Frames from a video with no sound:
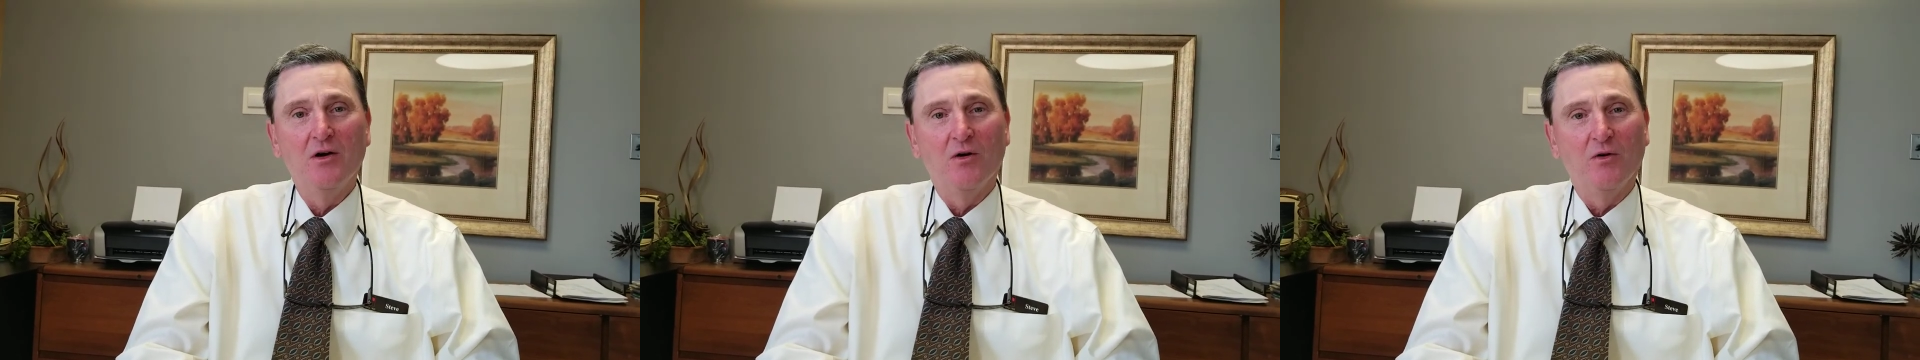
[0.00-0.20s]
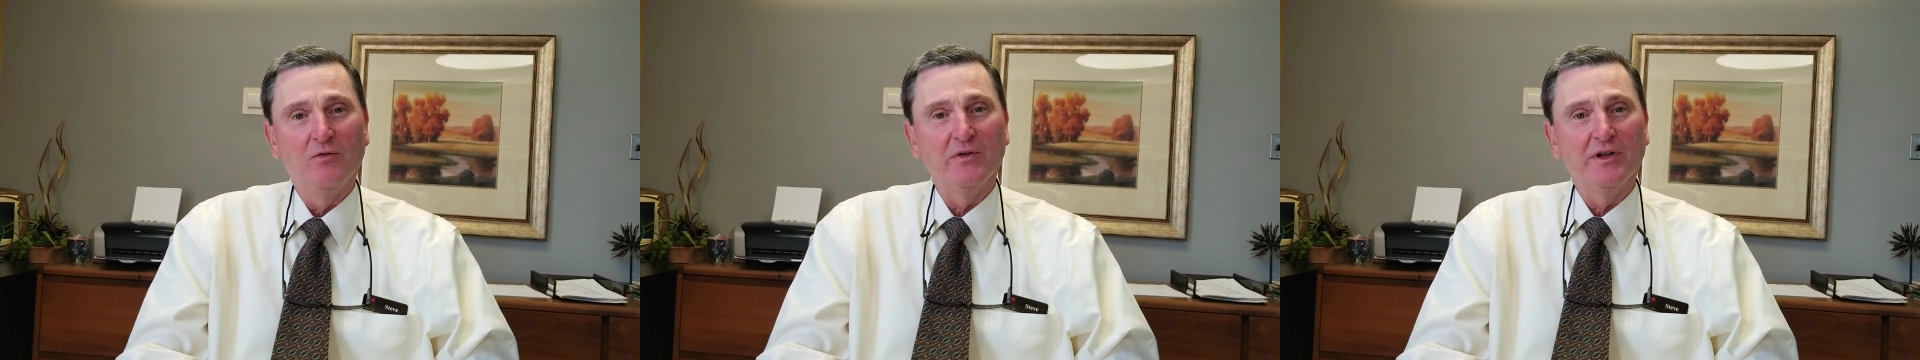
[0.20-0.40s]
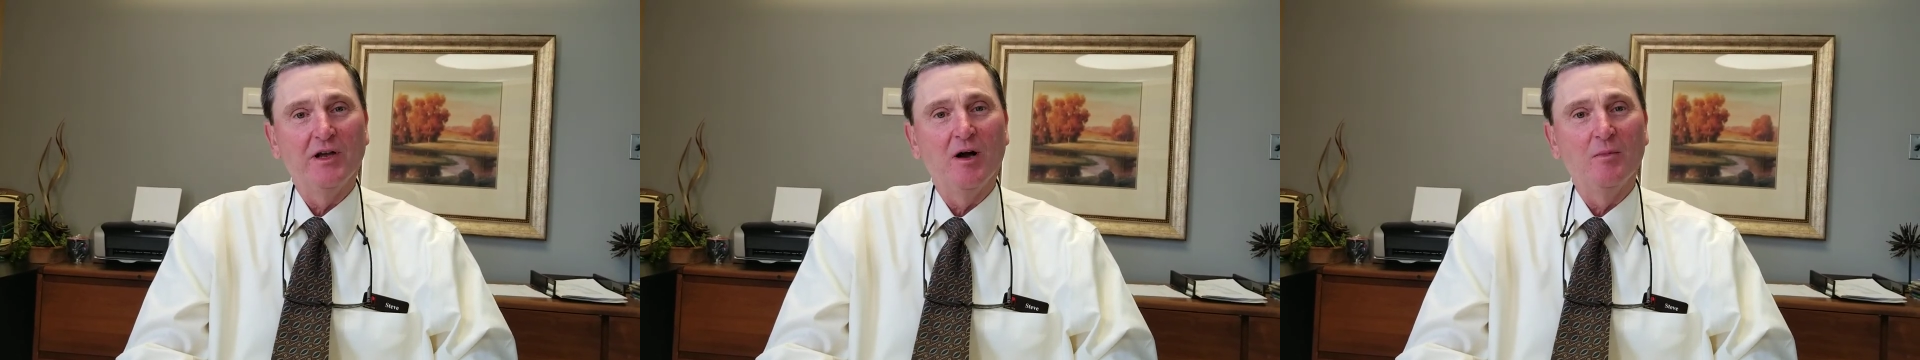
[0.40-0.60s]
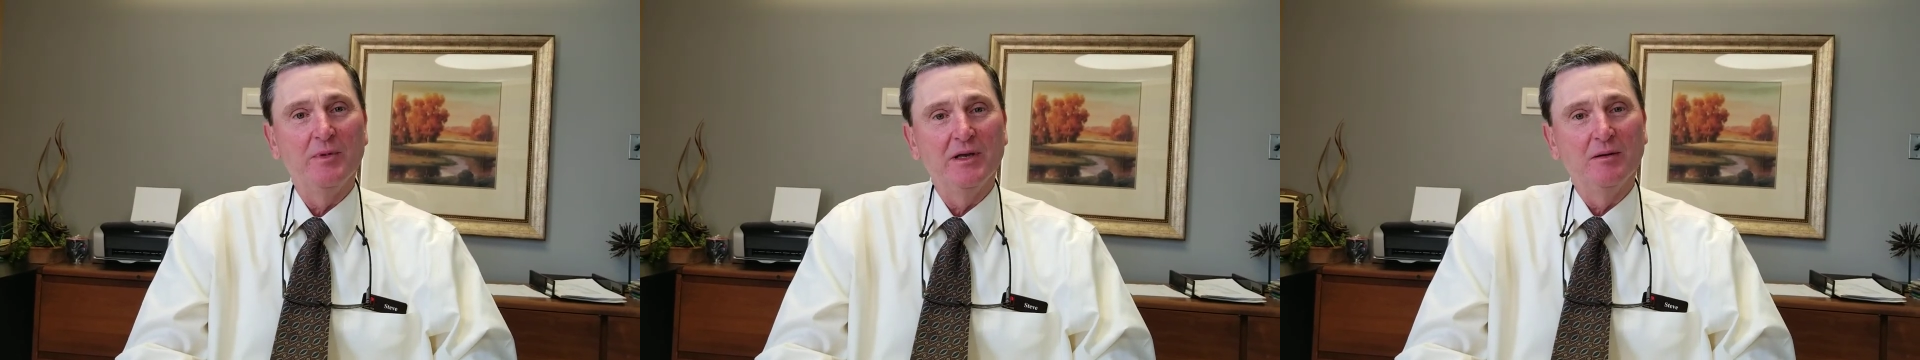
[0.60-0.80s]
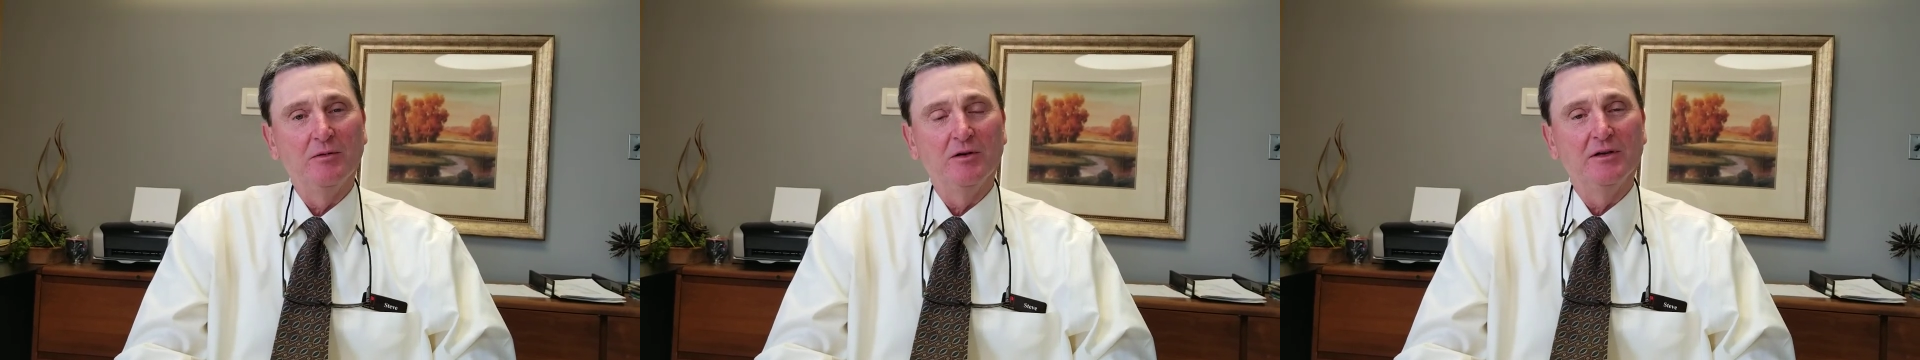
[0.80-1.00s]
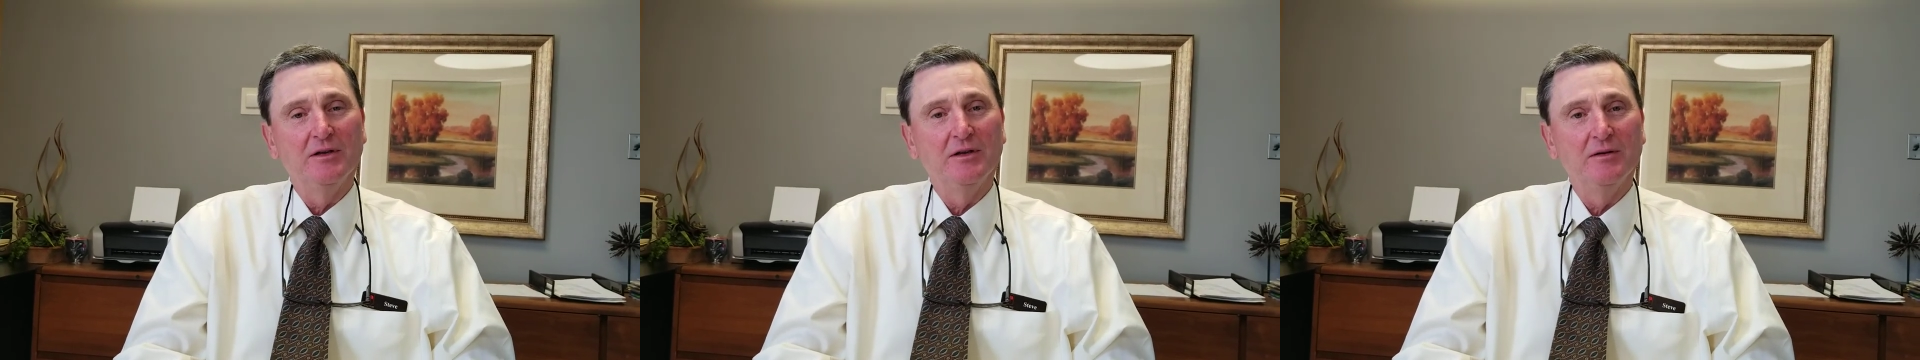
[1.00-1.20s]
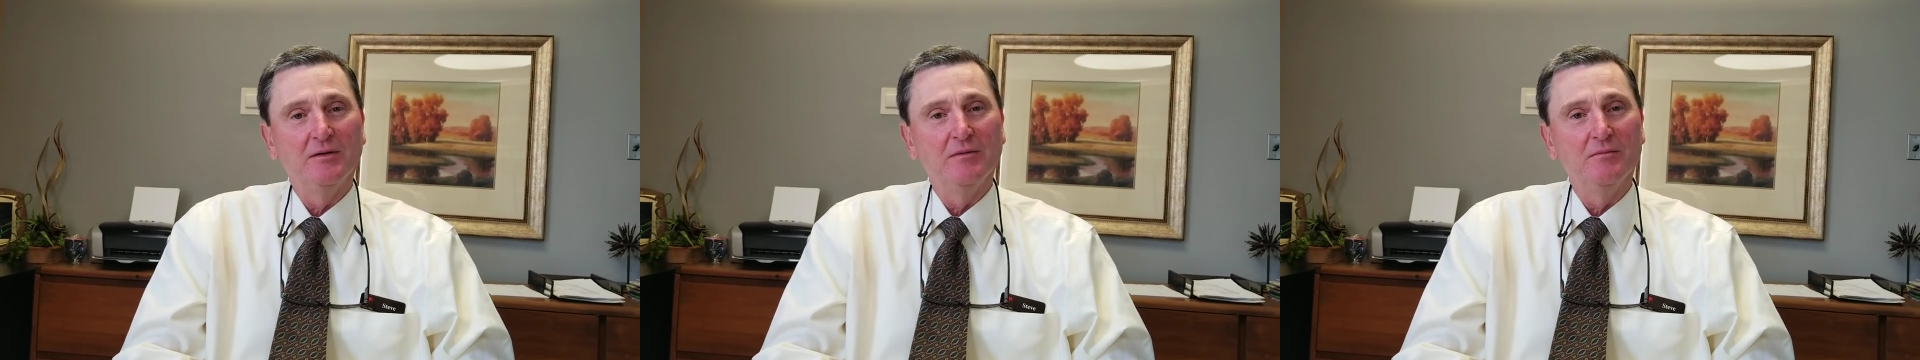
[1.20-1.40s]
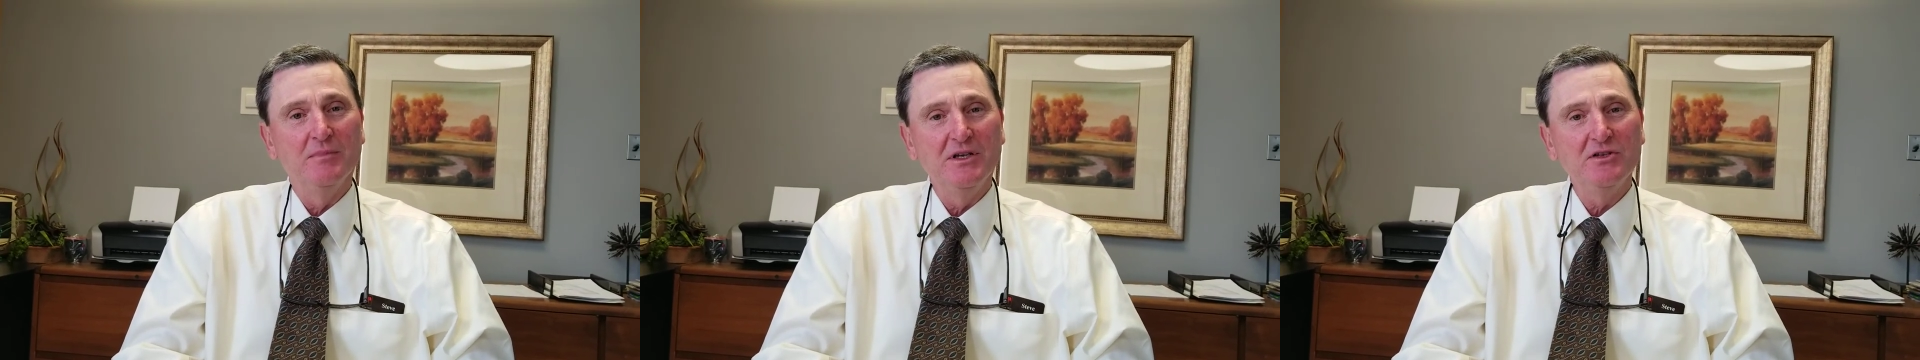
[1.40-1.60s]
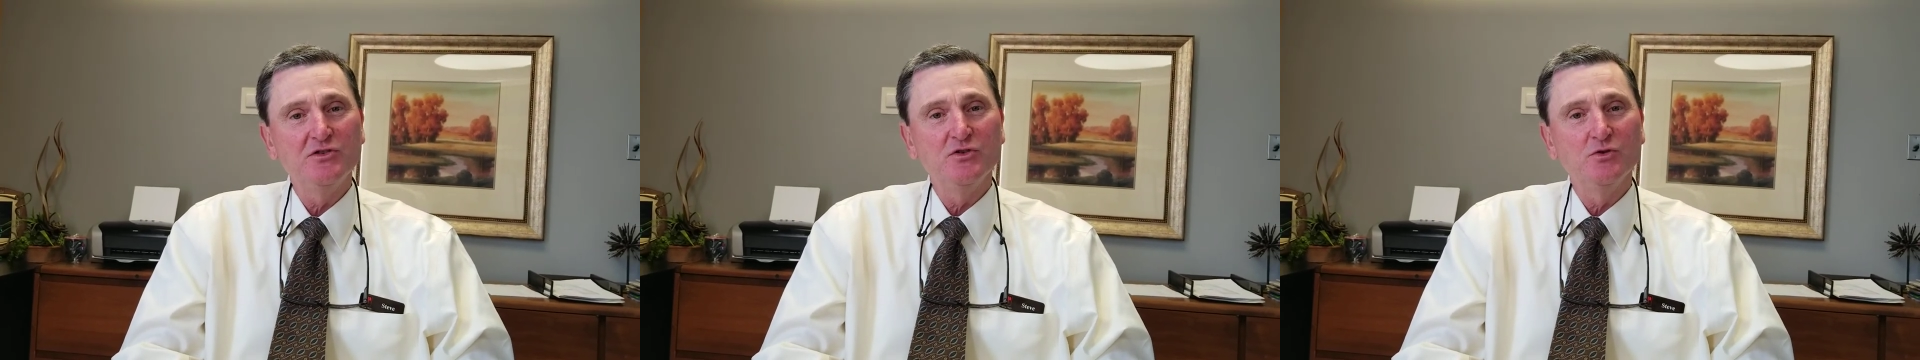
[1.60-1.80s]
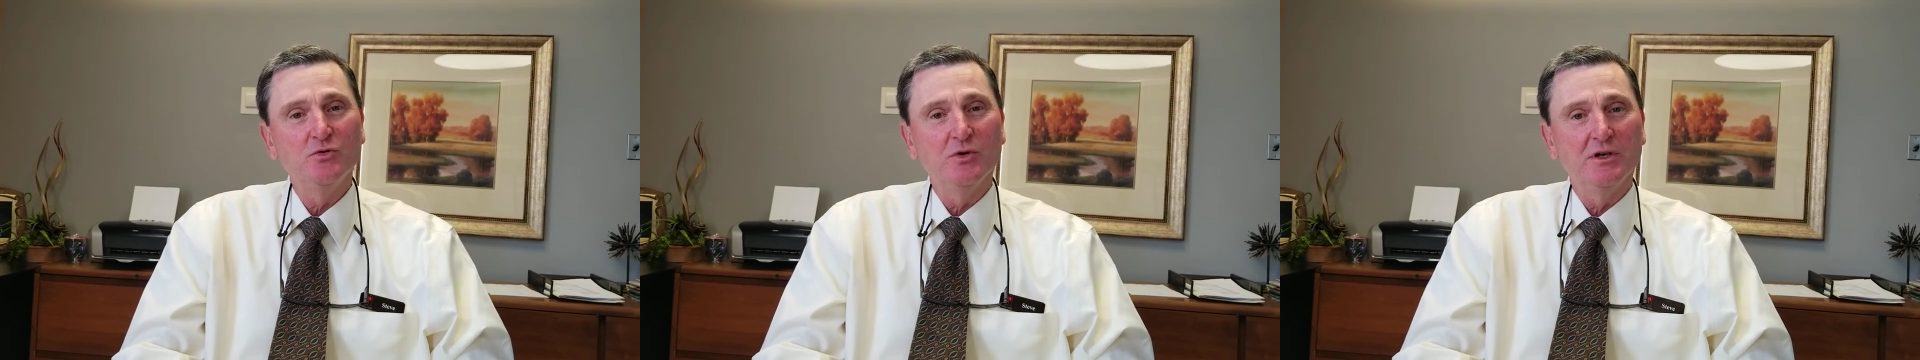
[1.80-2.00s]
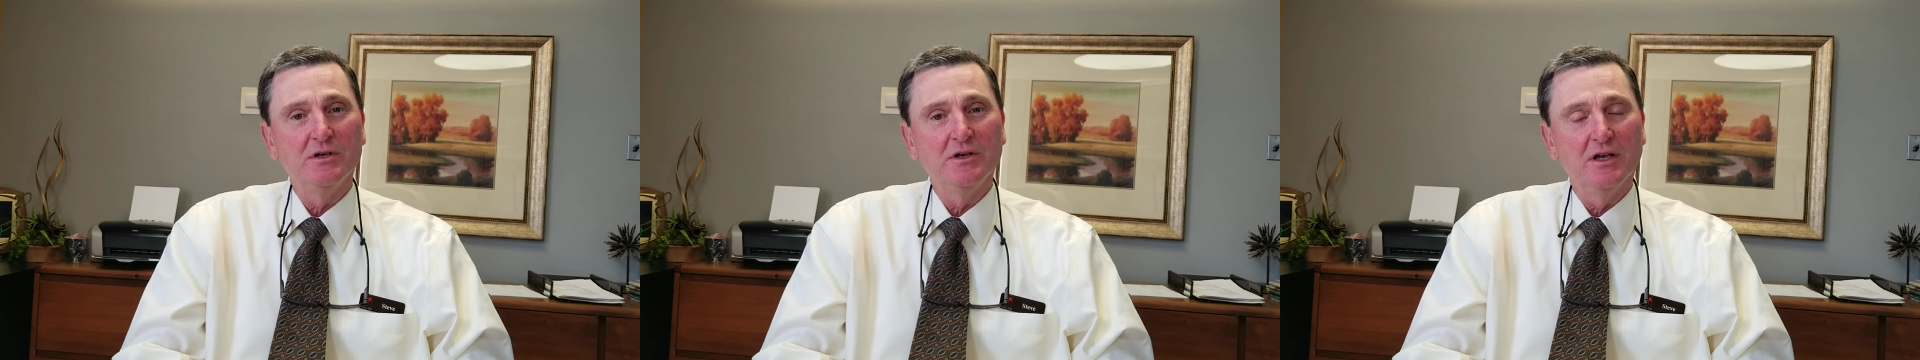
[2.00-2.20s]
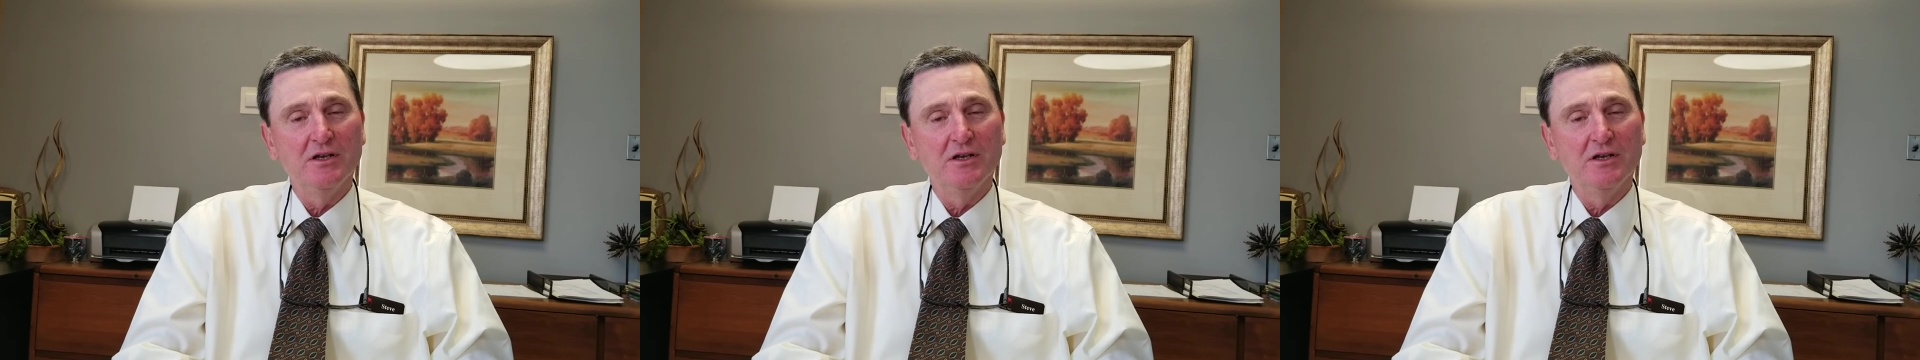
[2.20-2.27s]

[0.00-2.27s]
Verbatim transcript: hopefully I'll be able to meet you and,